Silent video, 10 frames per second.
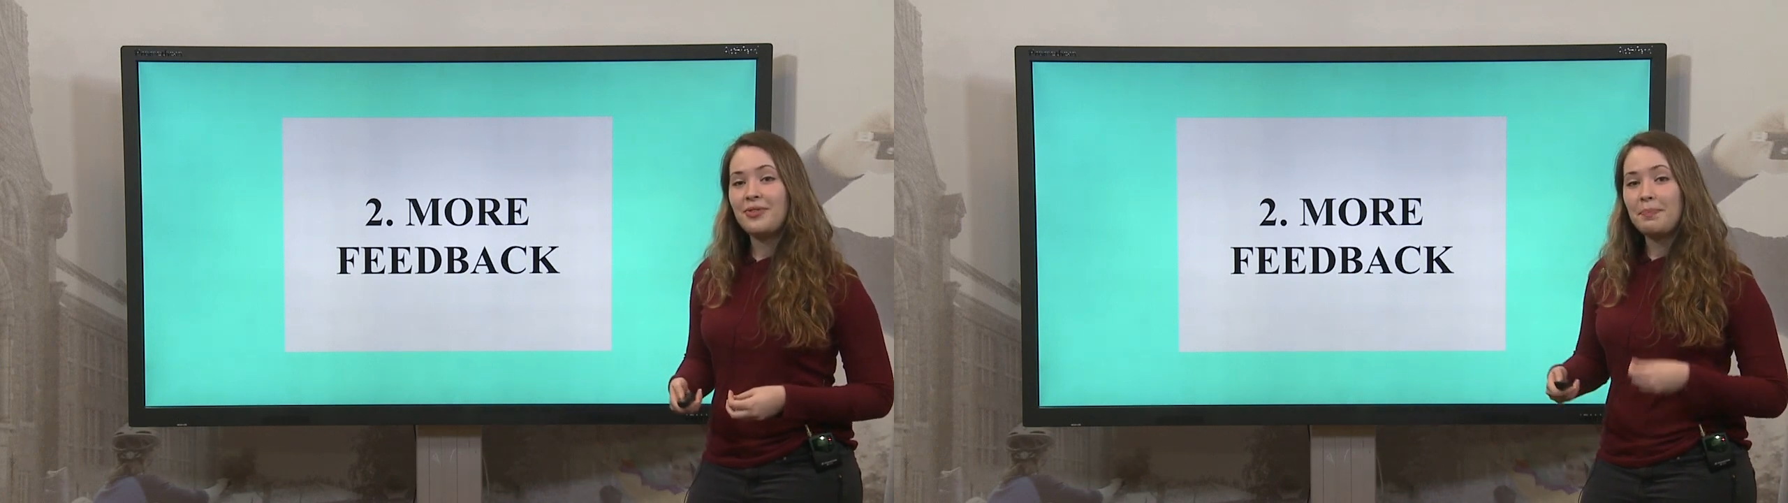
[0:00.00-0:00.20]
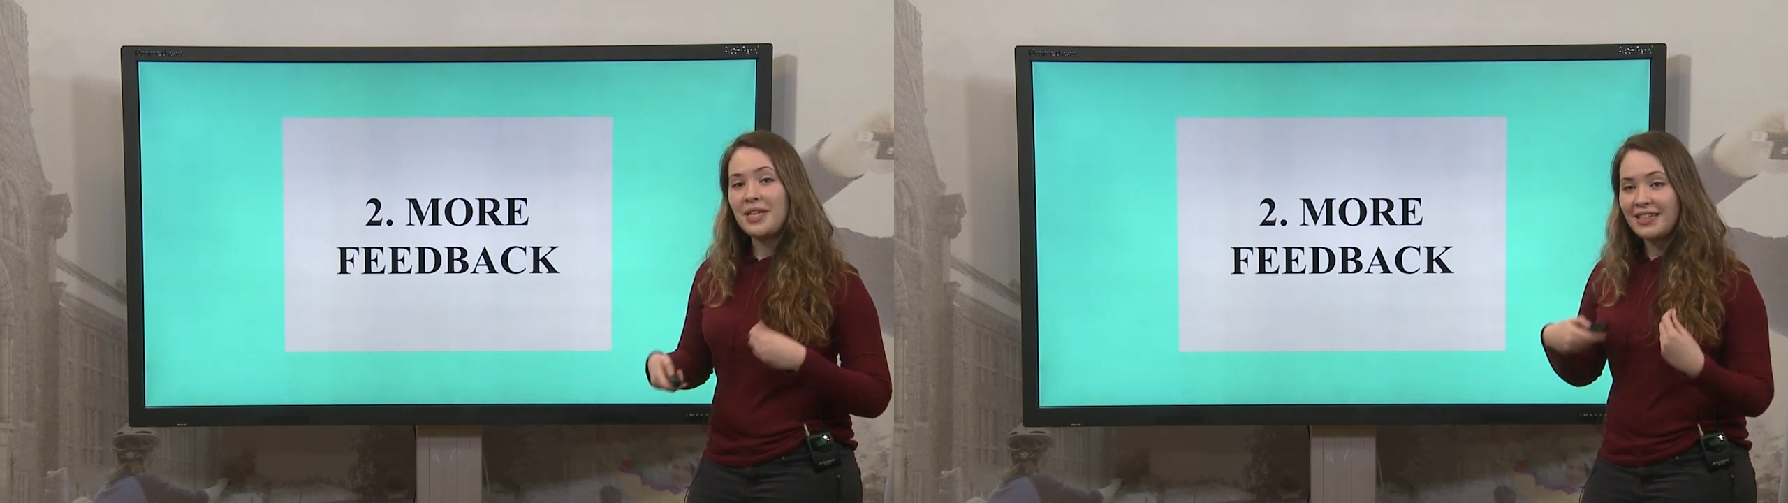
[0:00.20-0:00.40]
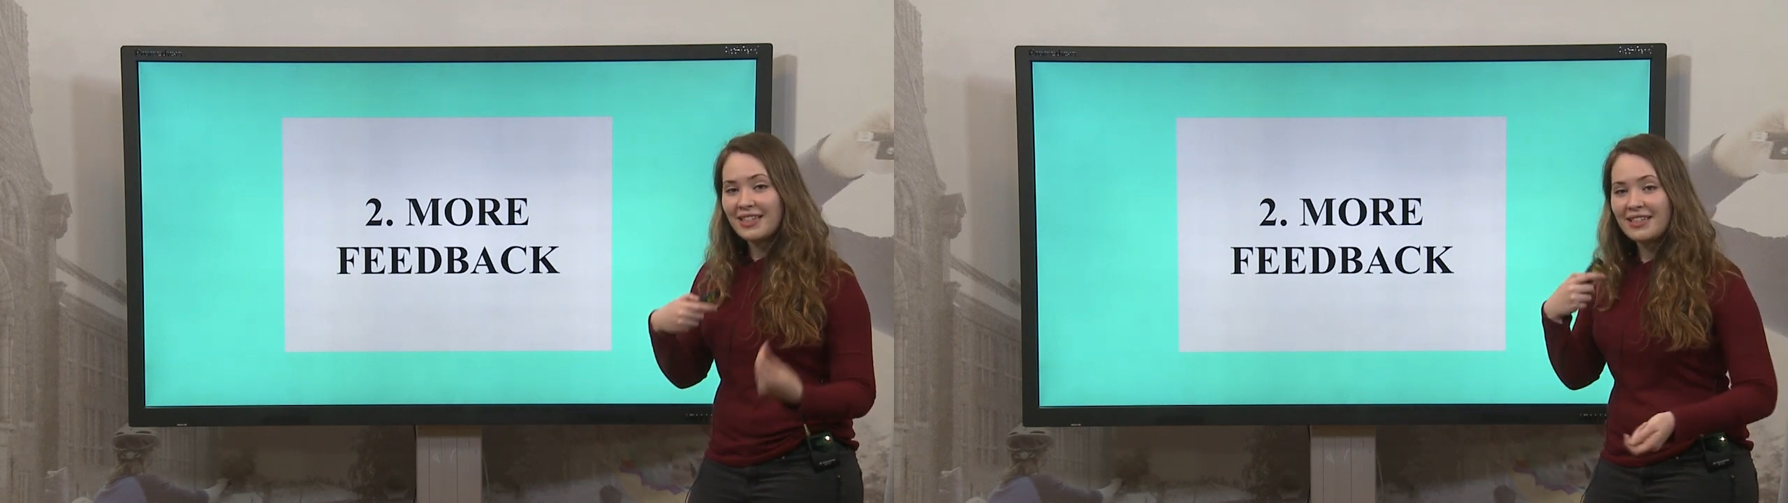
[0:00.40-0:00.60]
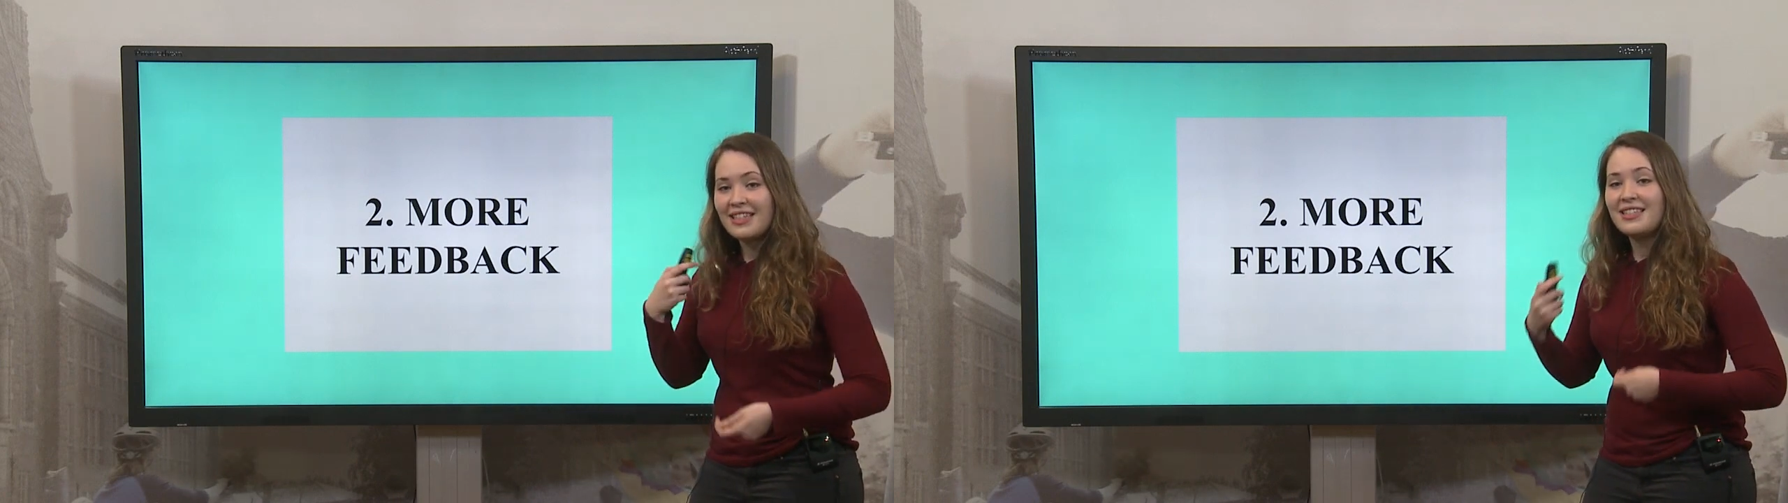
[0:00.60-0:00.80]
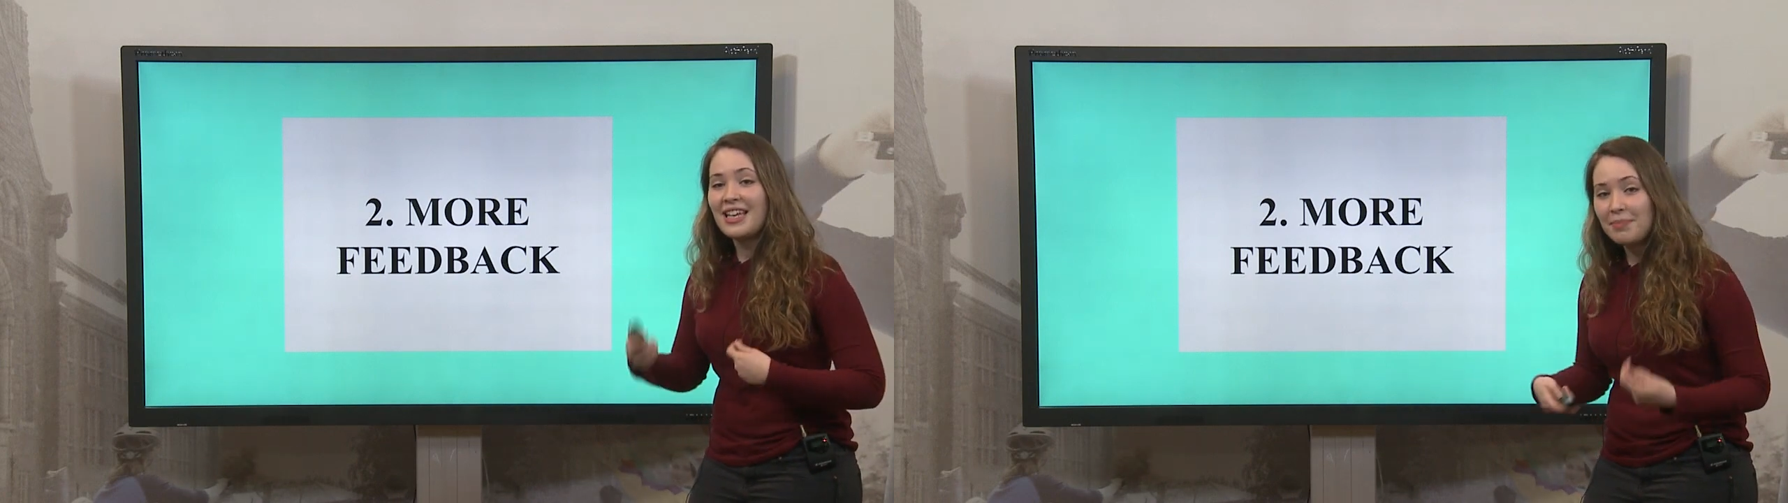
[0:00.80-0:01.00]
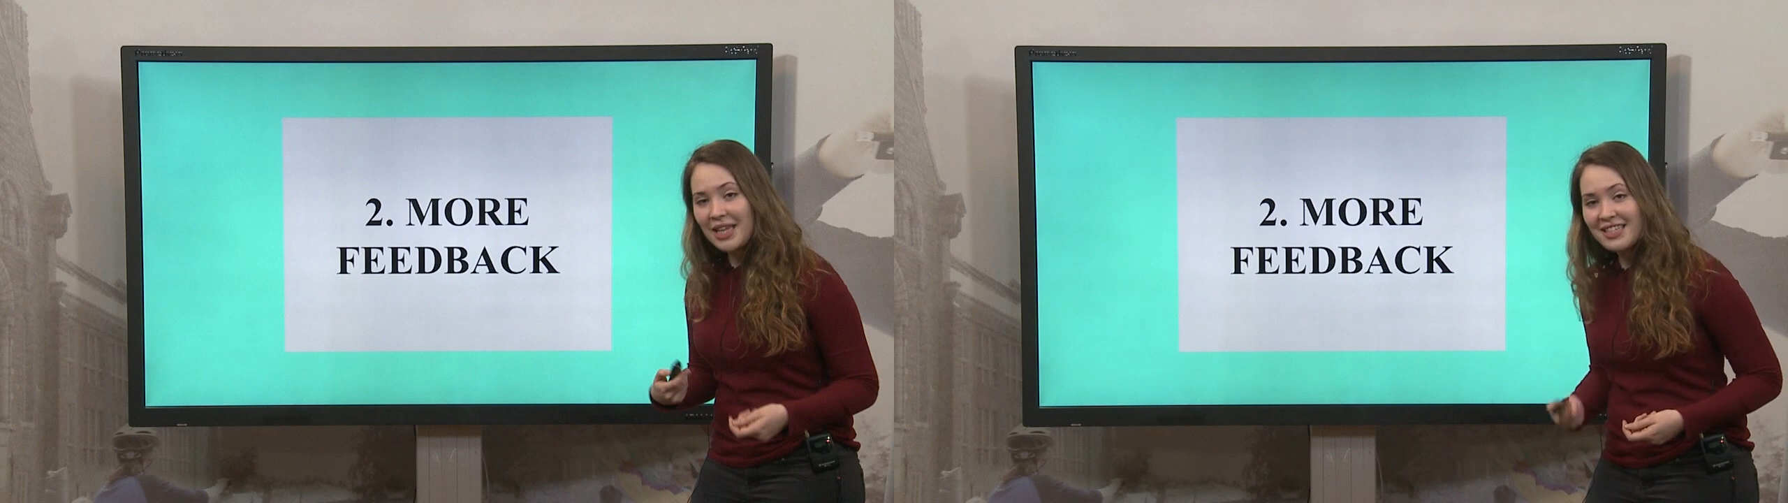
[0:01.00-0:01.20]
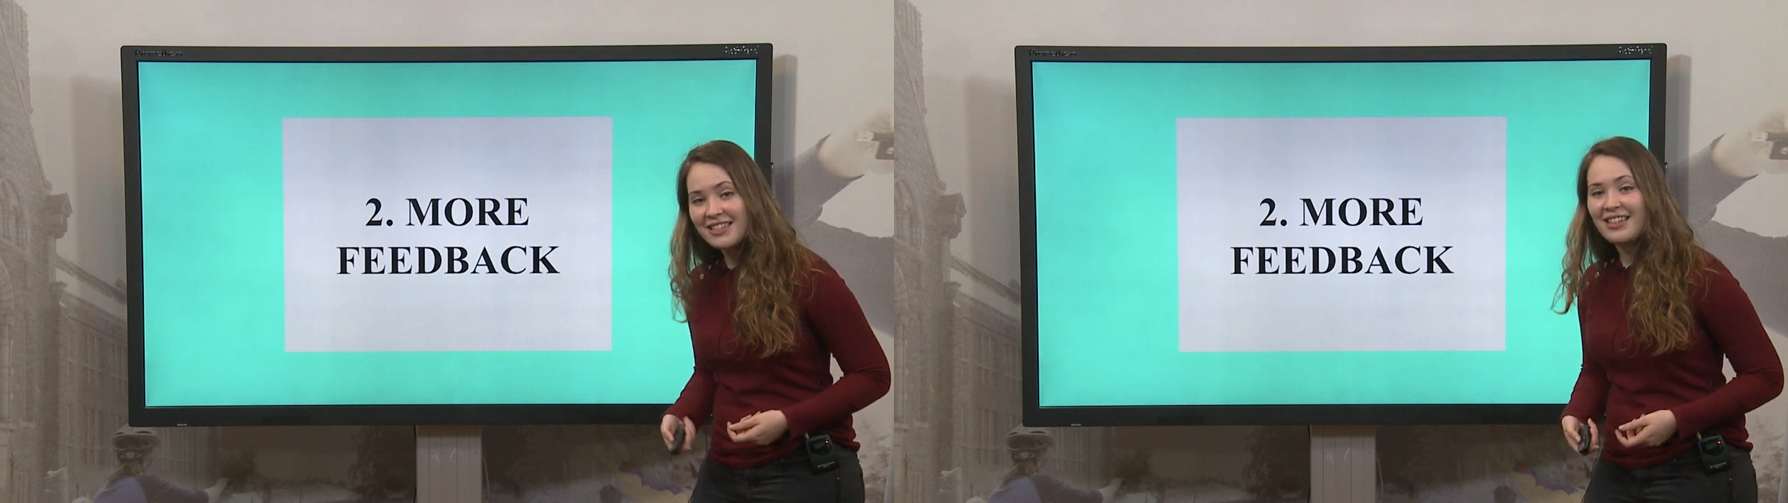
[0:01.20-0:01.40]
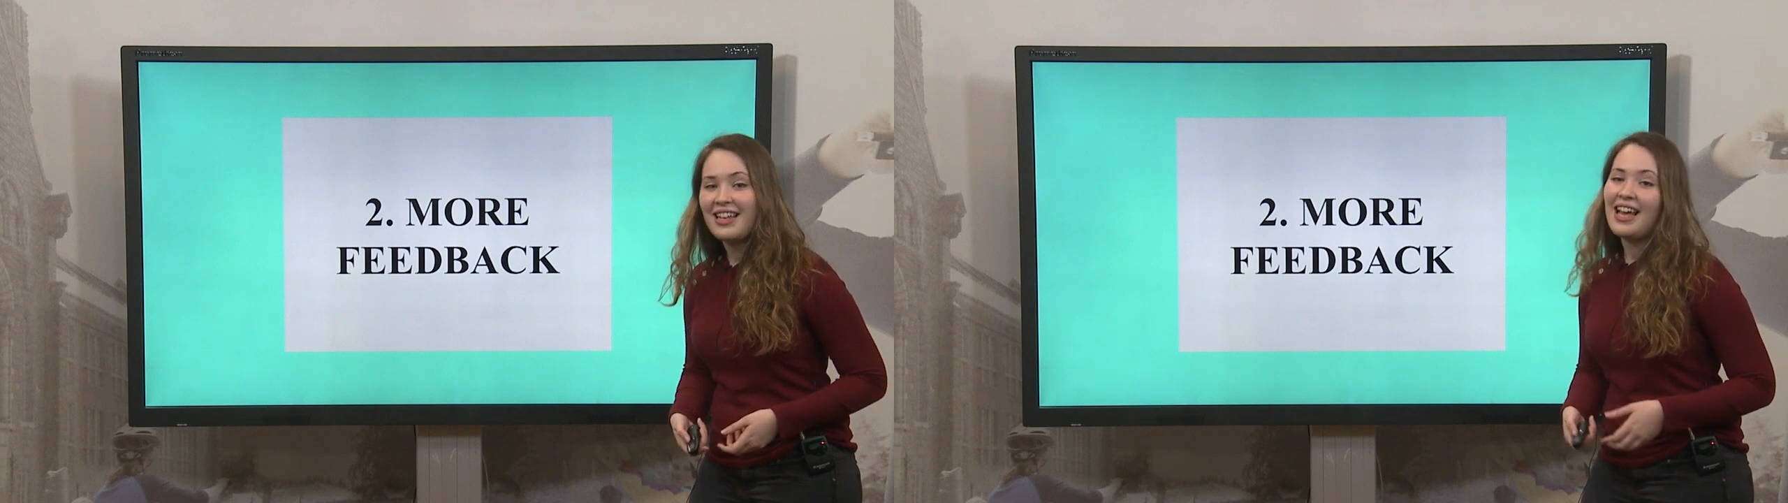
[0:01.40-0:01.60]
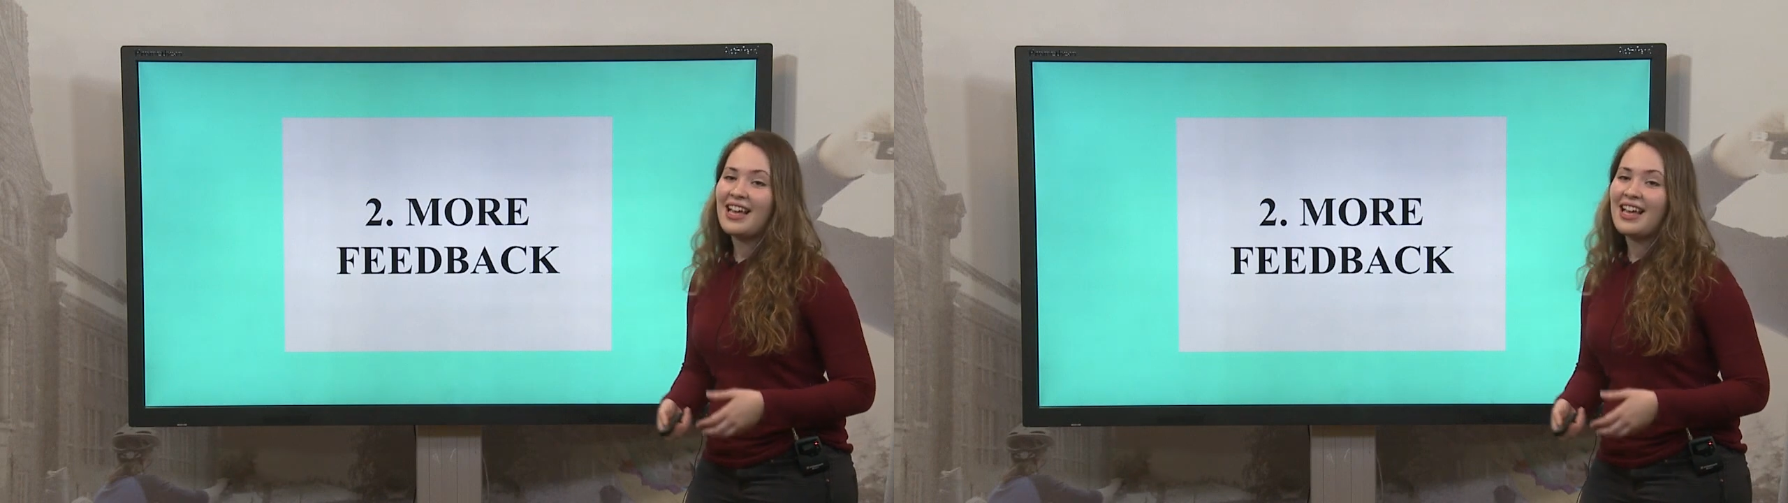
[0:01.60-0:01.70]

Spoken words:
repeated the same lesson